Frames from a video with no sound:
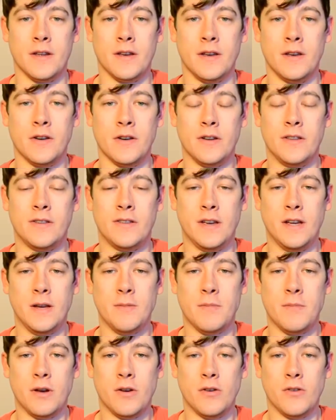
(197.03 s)

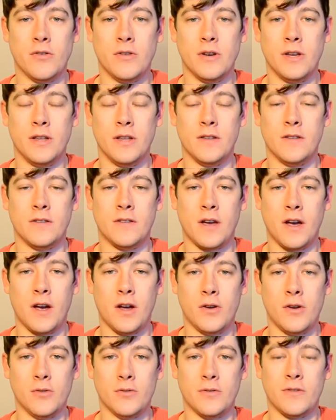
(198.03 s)
19 mil
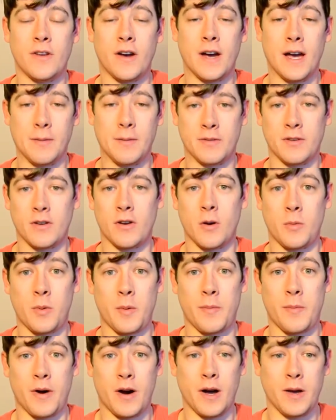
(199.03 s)
internal diameter copper
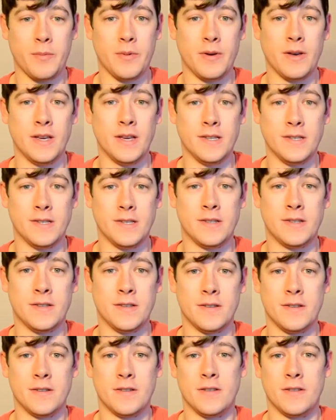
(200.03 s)
pipe is
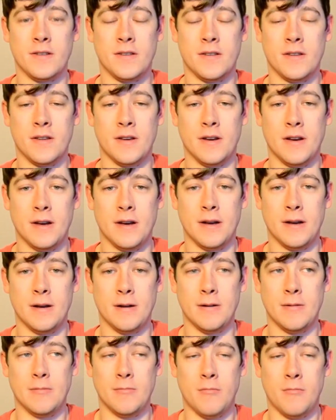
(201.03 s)

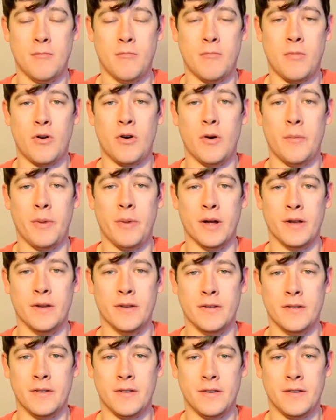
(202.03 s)

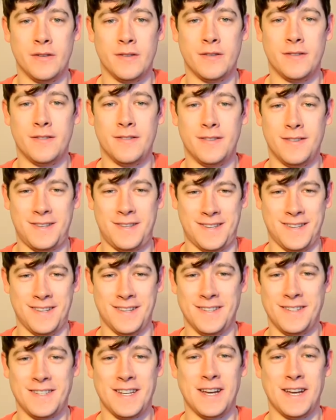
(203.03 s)
moribund,
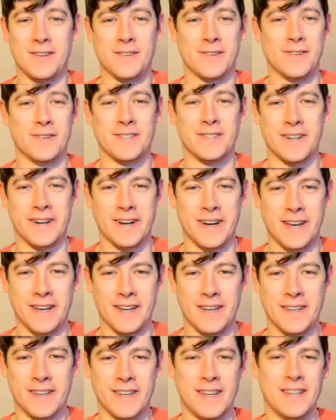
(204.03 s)
dead or
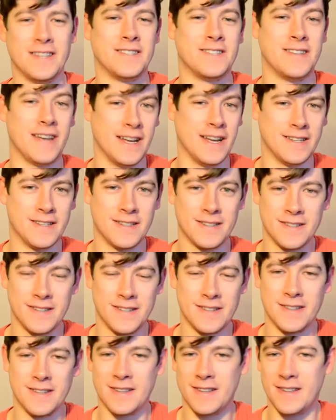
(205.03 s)
dying. It's dead,
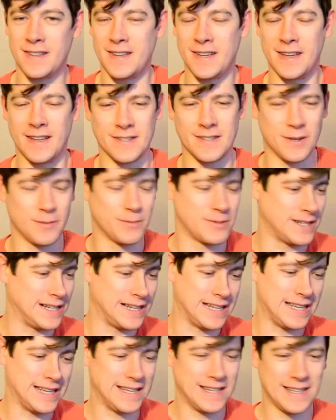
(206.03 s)
it's
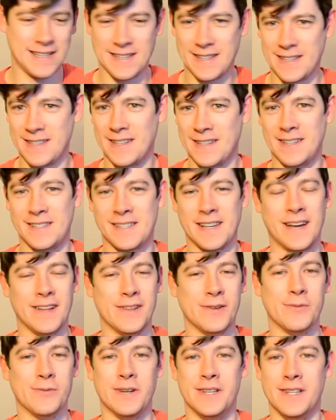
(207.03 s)
obsolete, it's out of
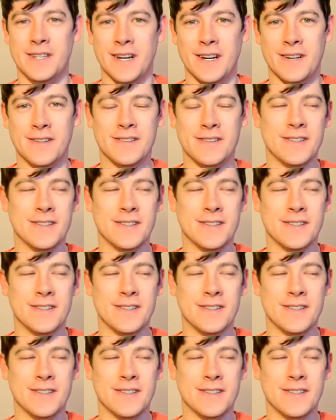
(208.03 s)
the window.